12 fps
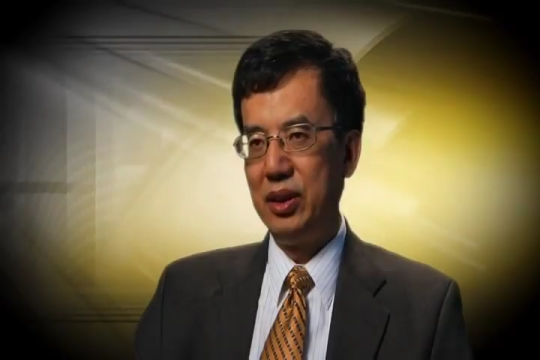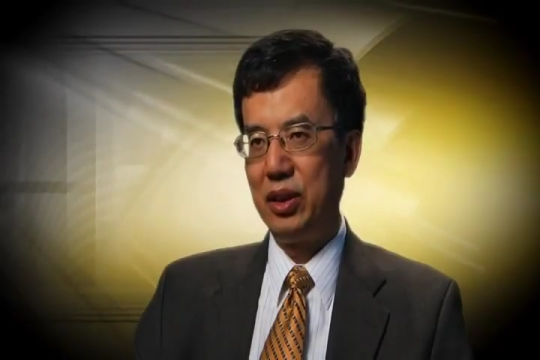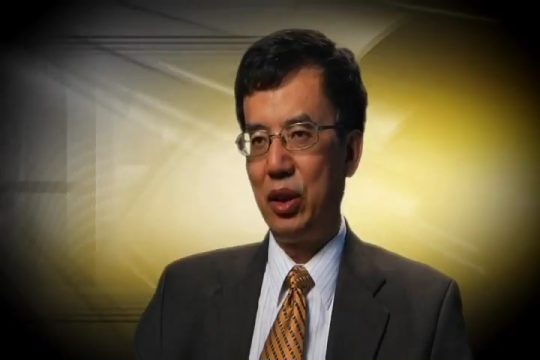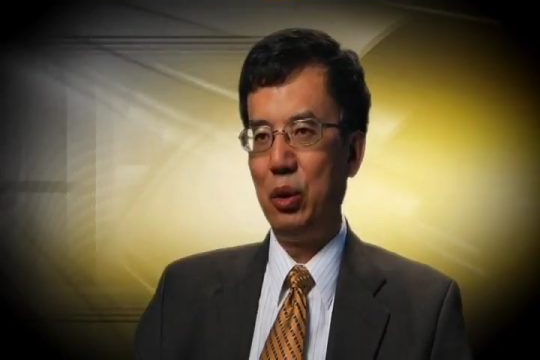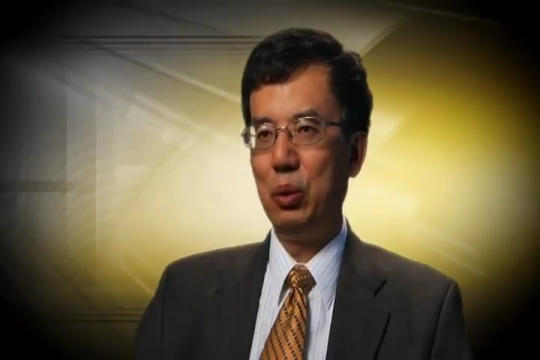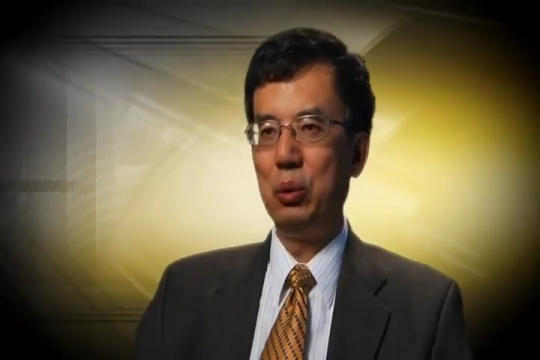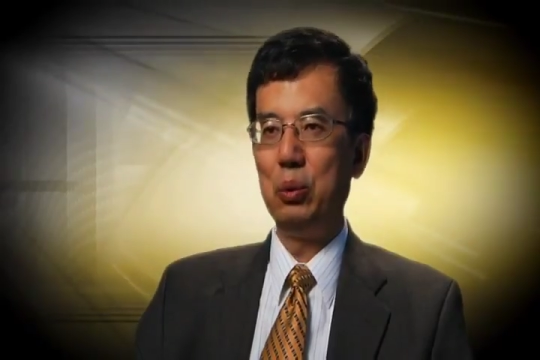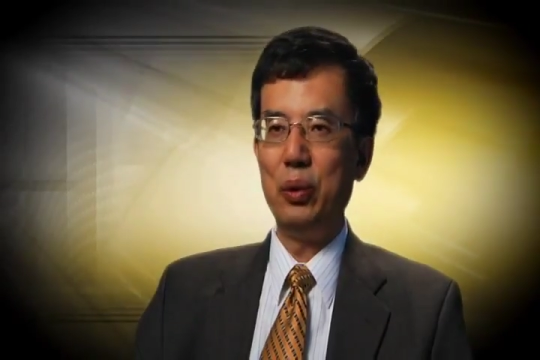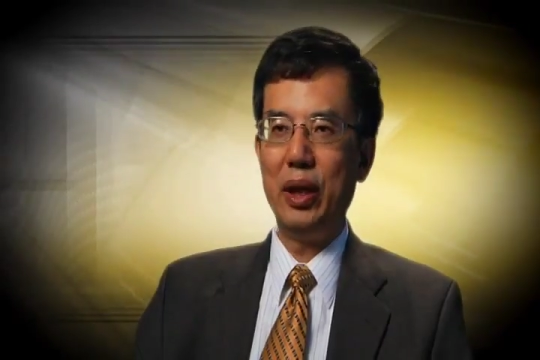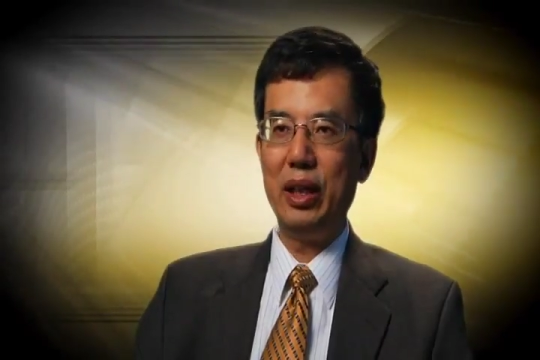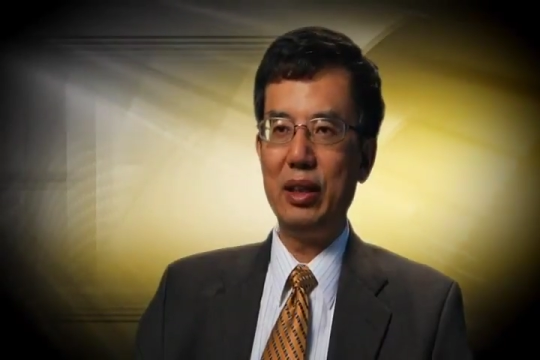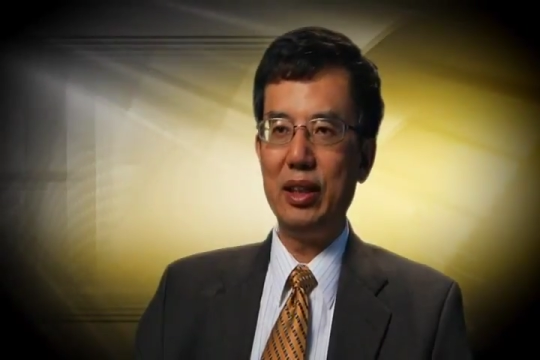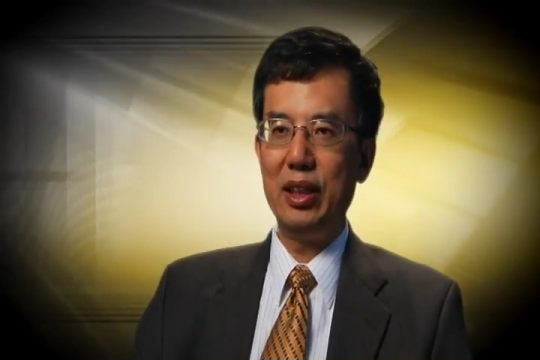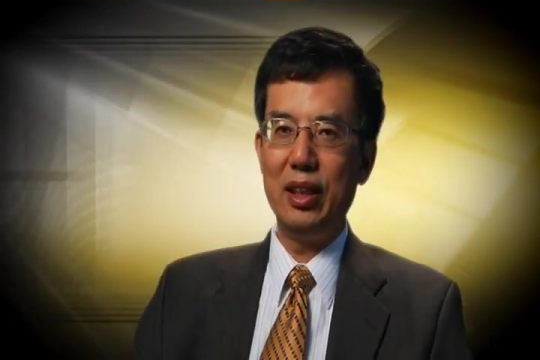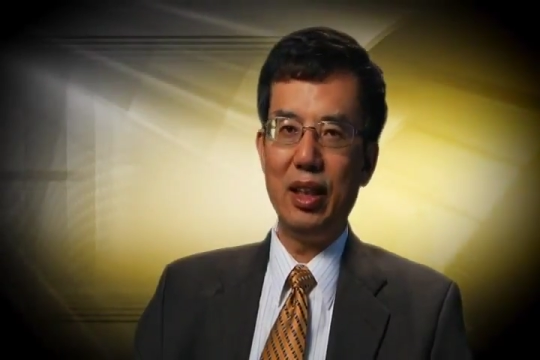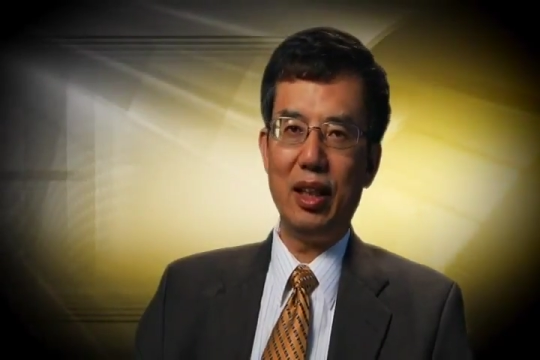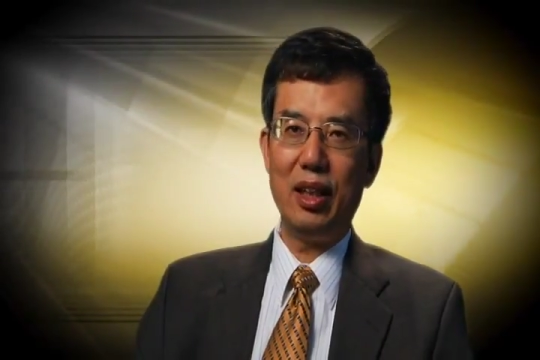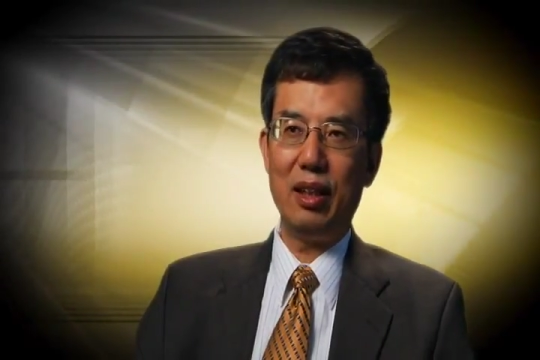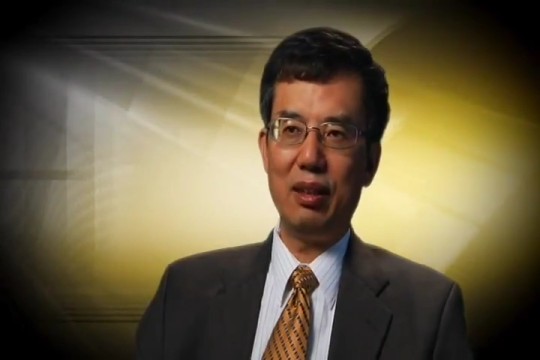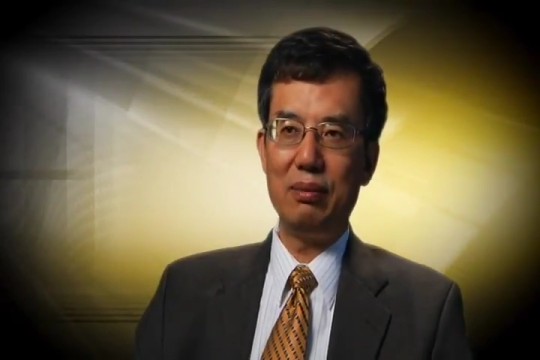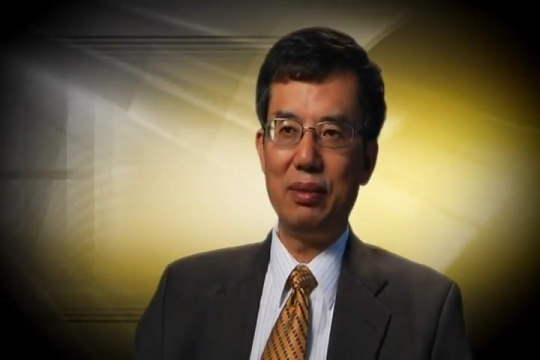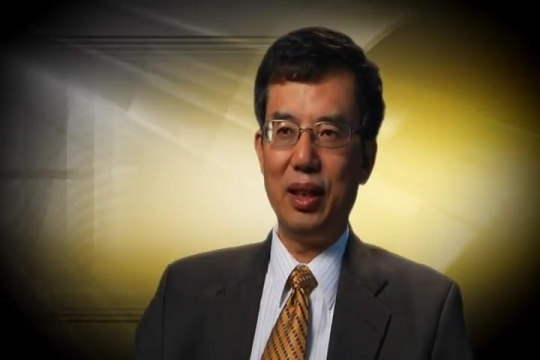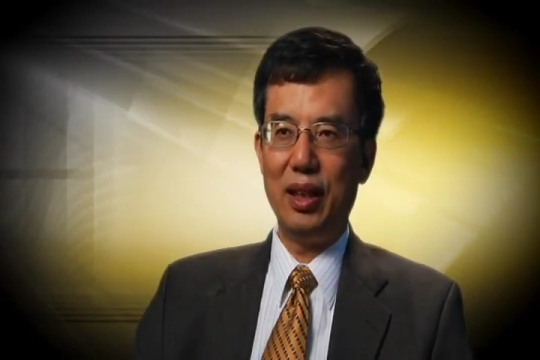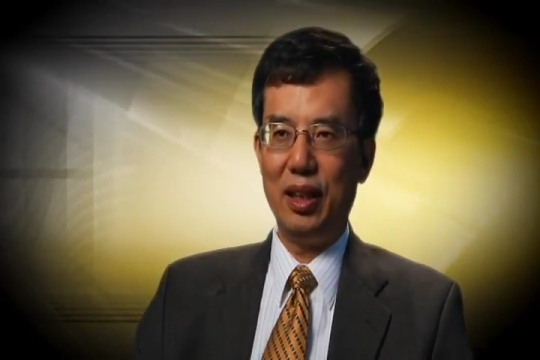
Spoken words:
So when your